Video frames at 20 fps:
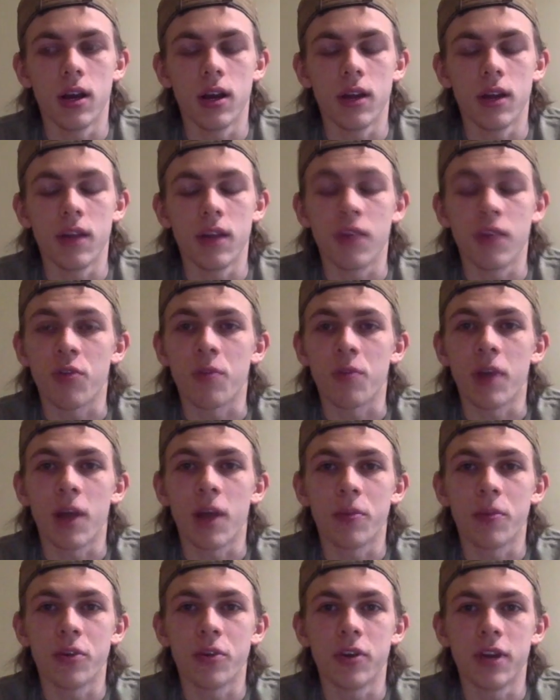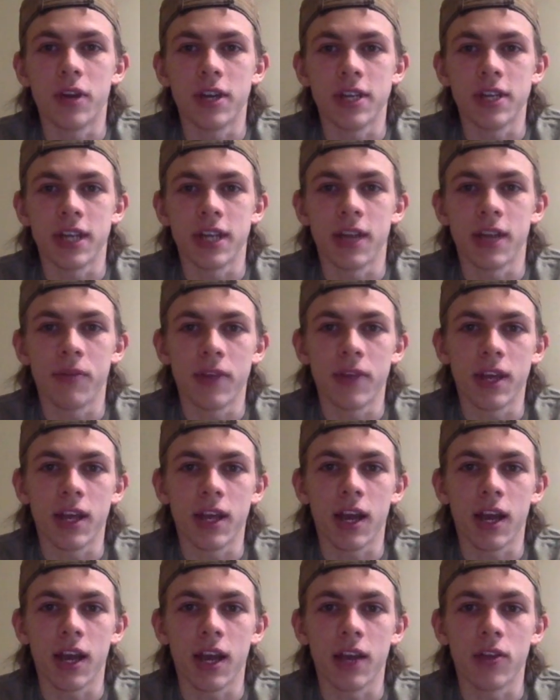This was my opportunity to take
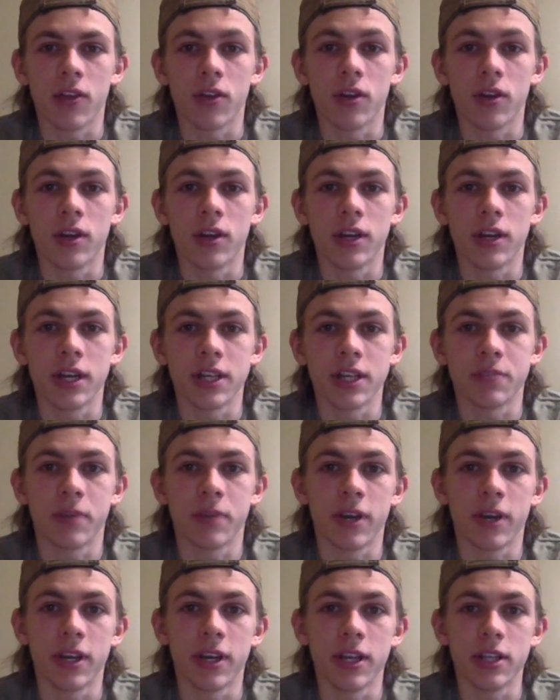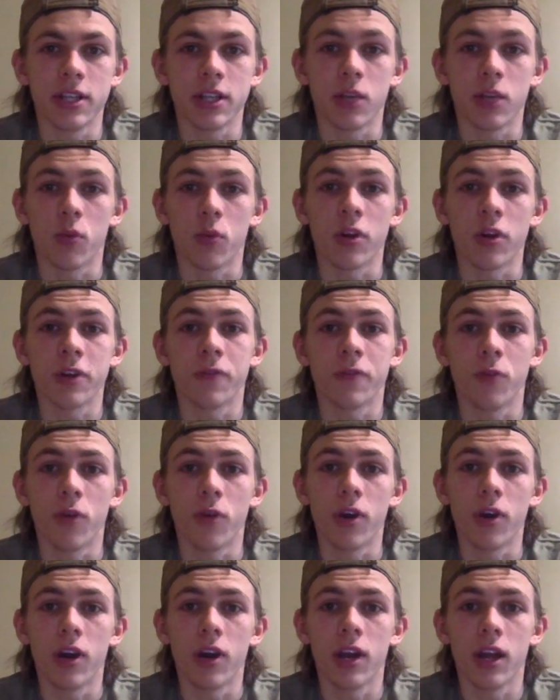everything I learned and experienced and worked
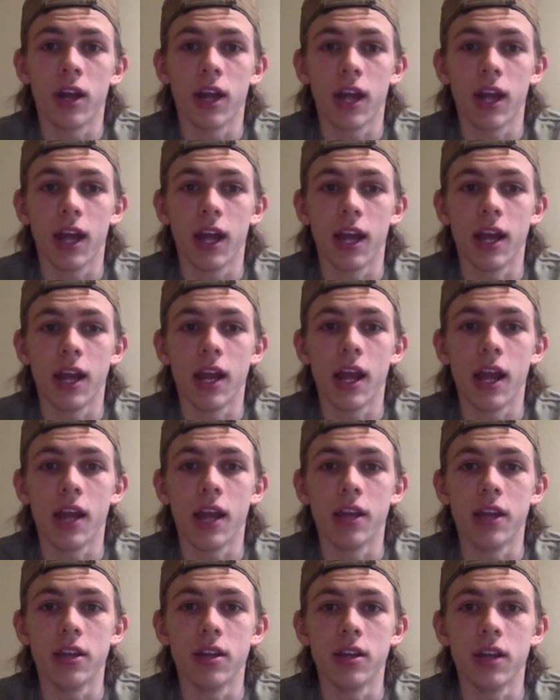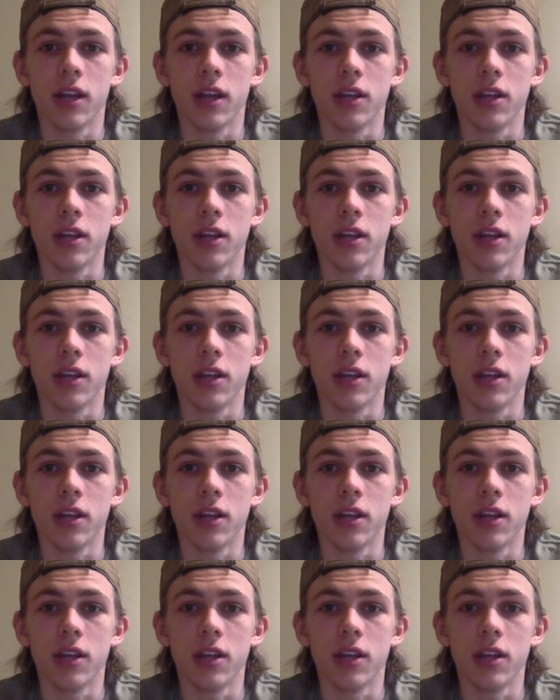for and